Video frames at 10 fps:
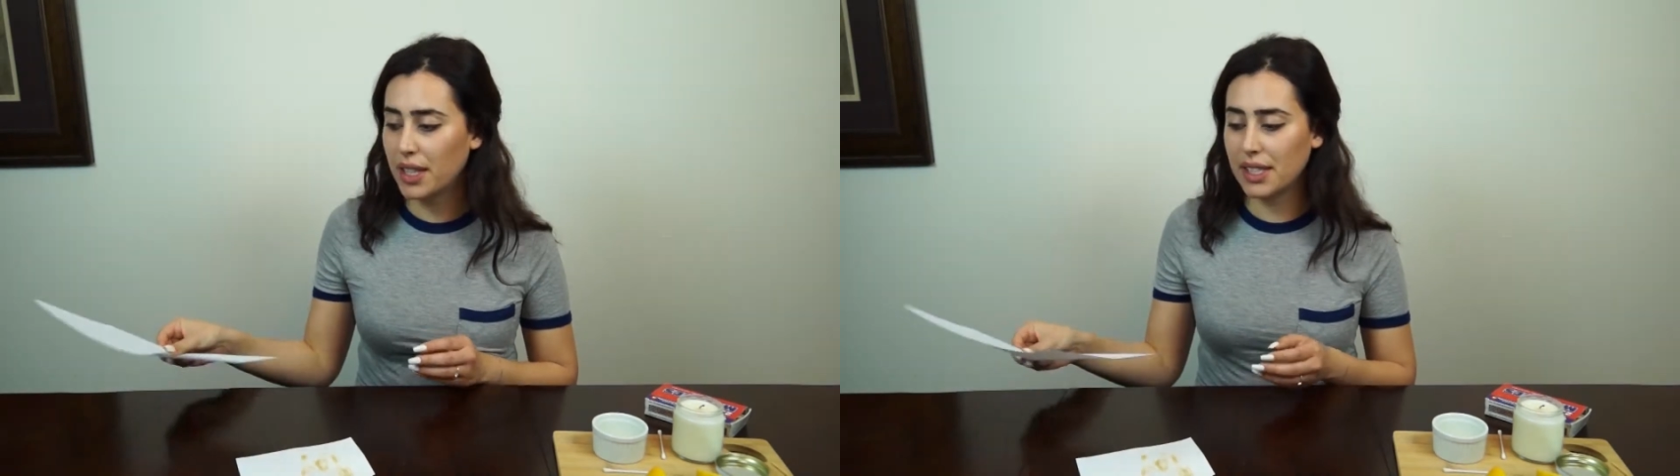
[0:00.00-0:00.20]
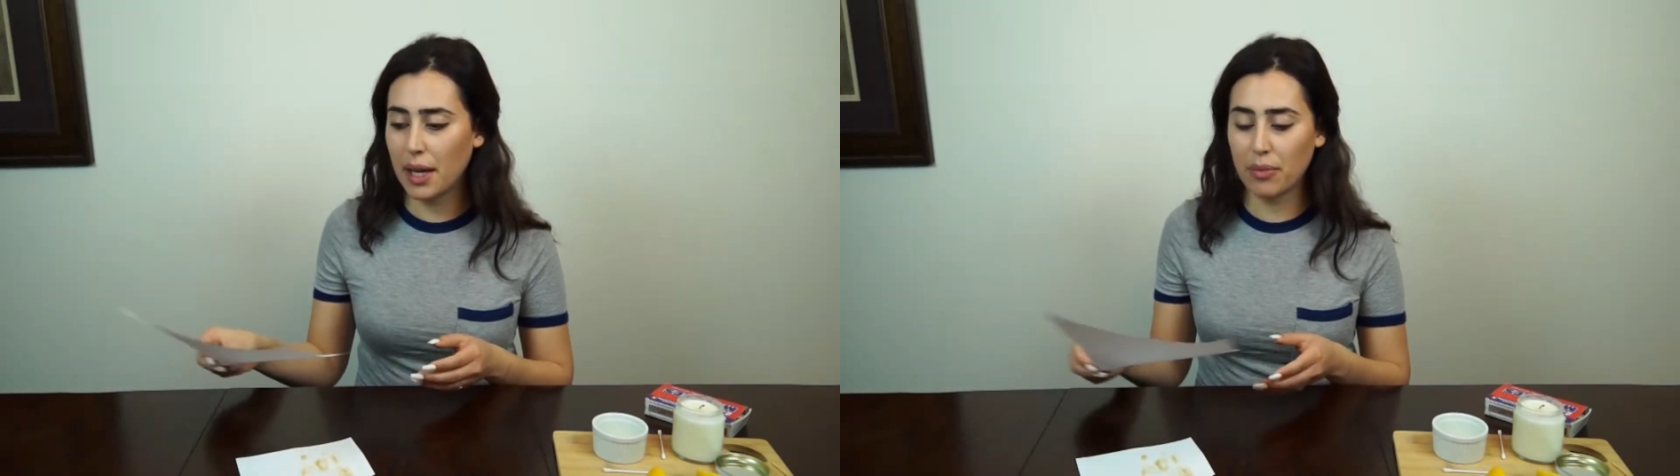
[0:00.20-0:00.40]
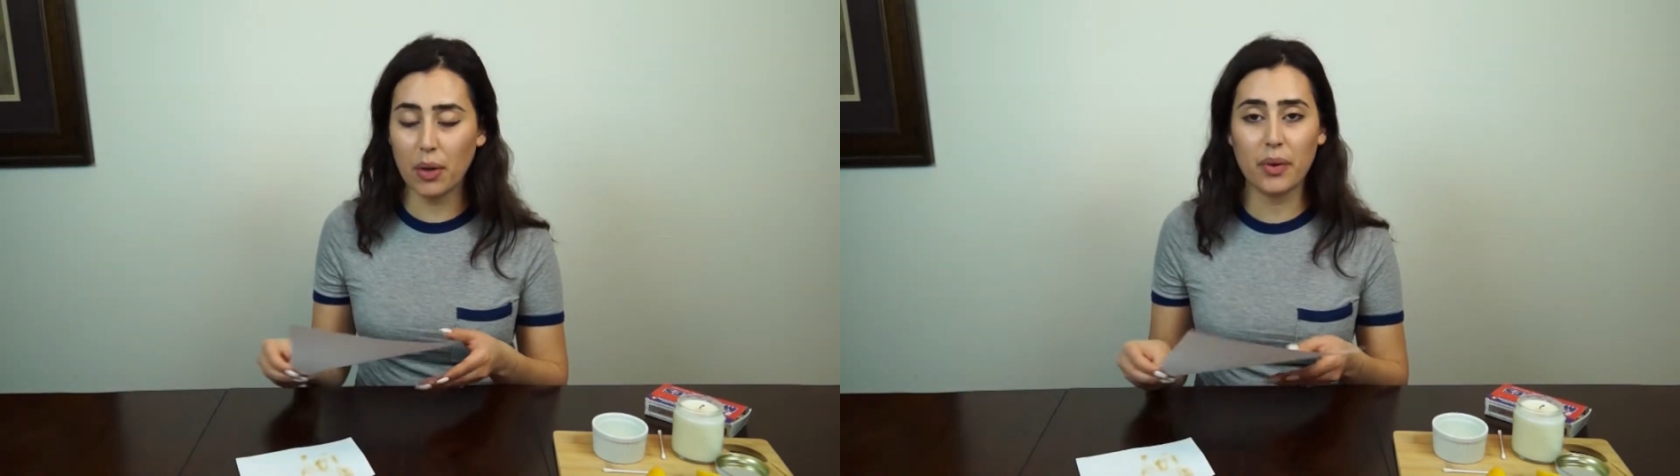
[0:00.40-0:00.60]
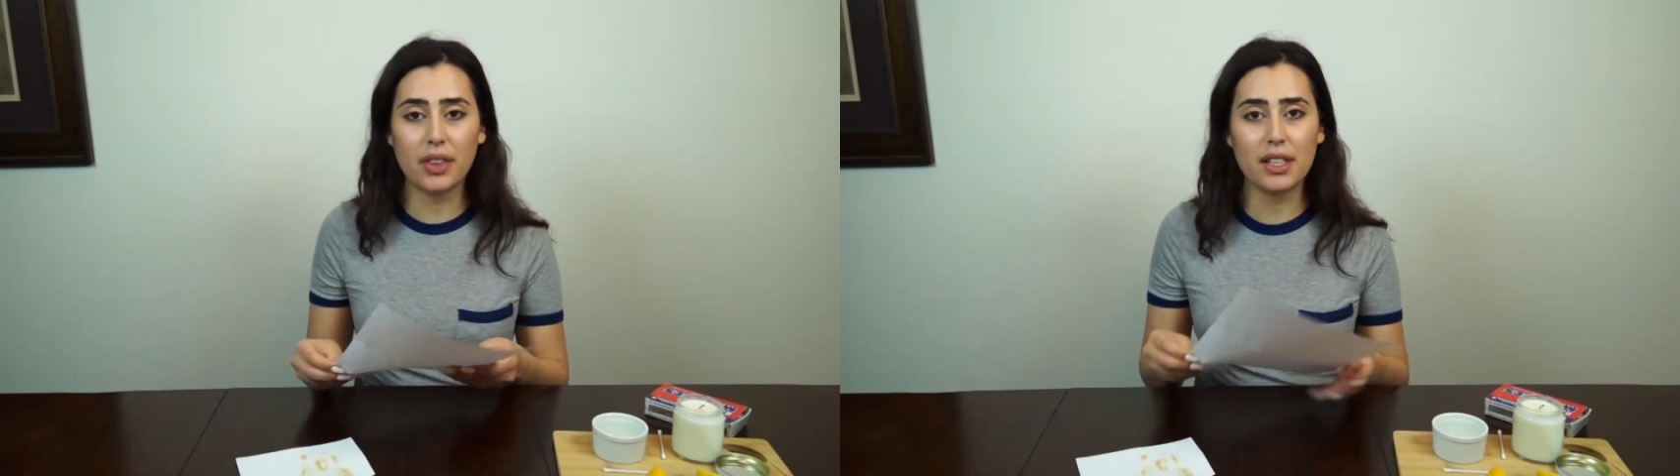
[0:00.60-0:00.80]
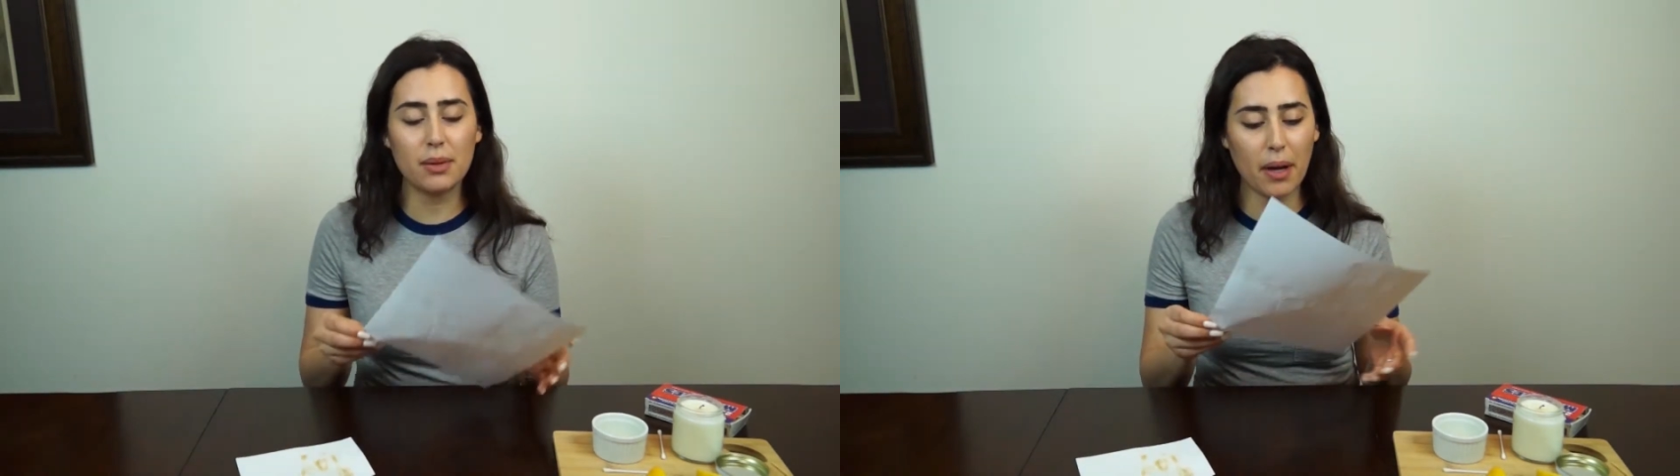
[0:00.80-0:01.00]
the same thing with
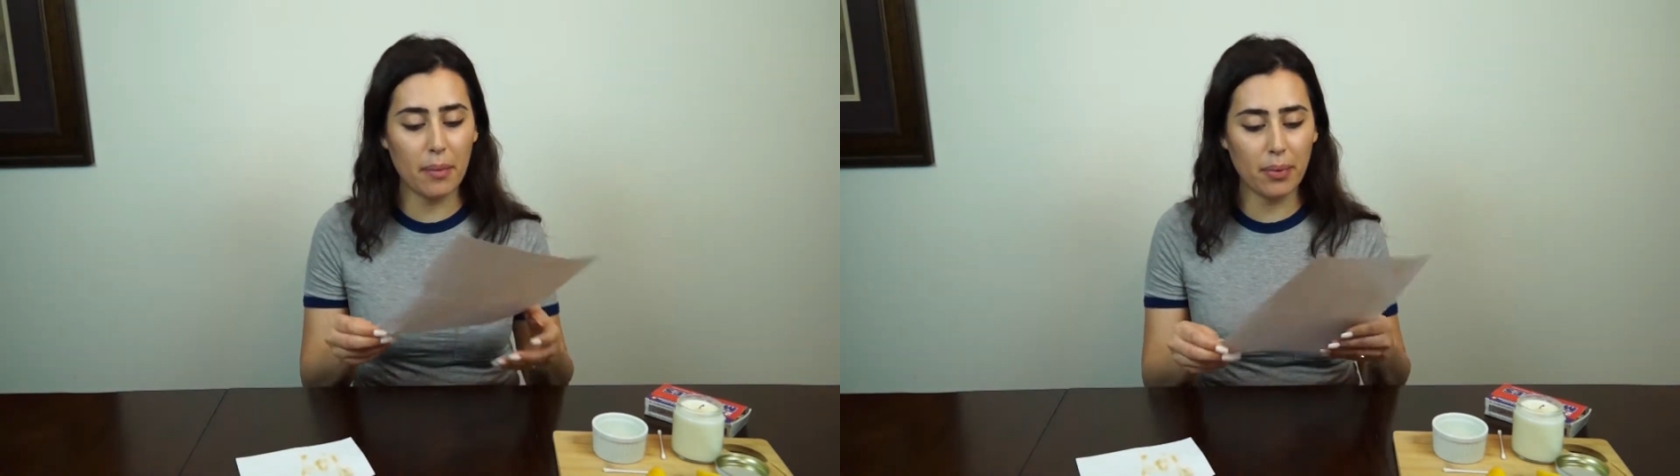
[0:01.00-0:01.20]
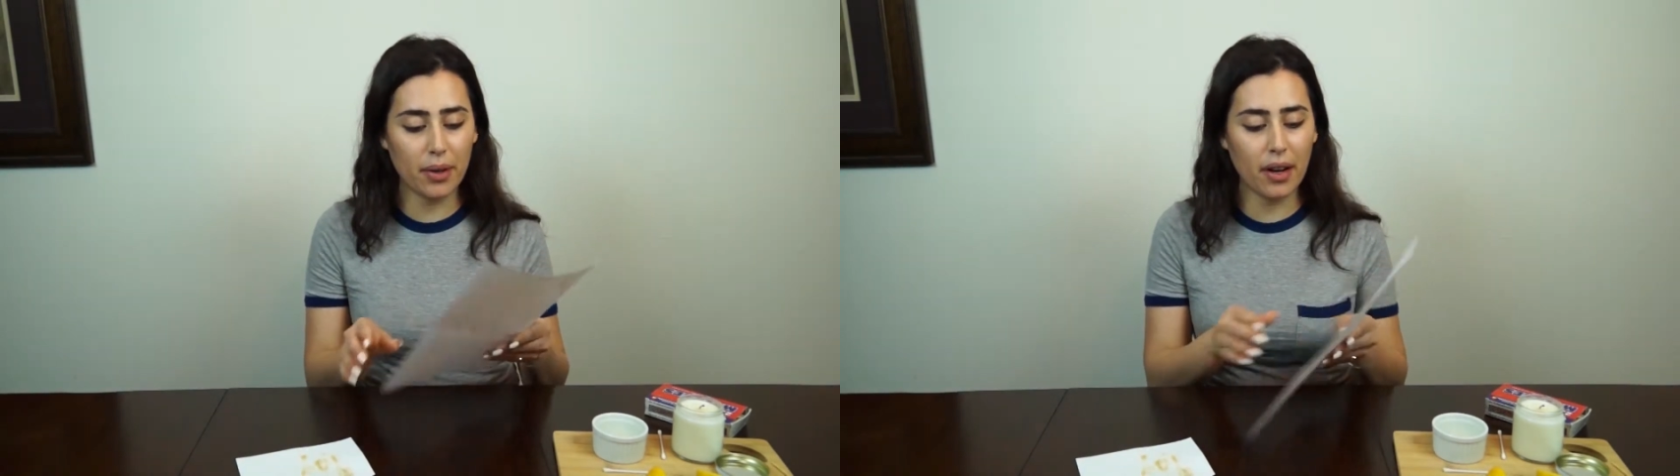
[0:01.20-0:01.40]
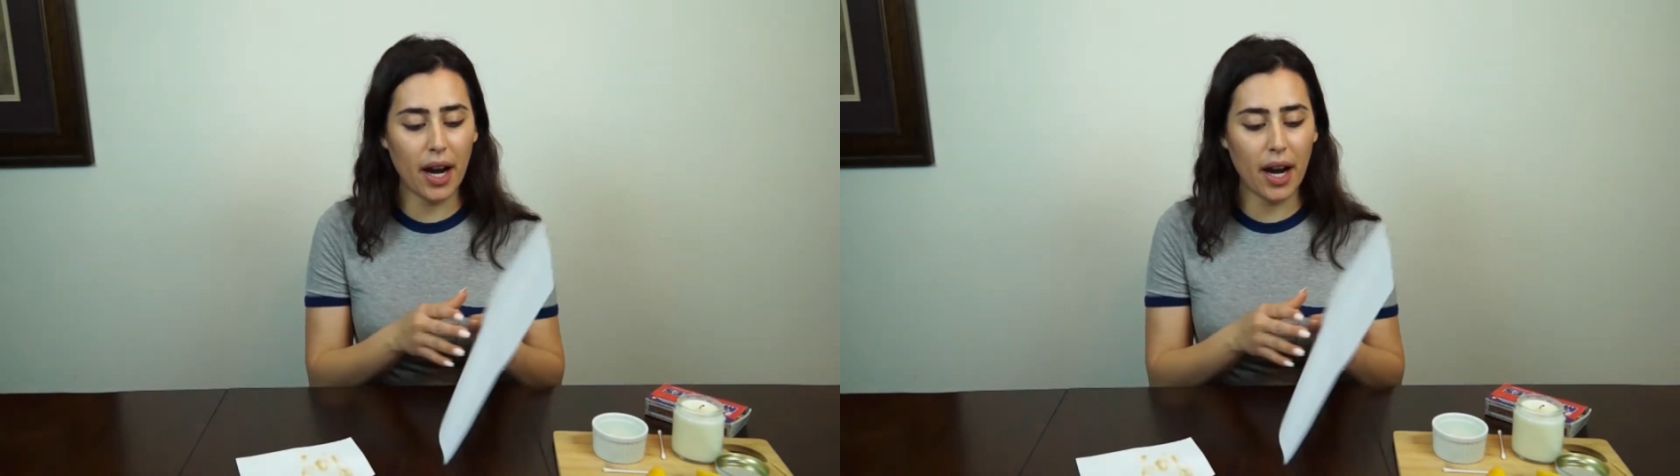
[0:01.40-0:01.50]
this paper.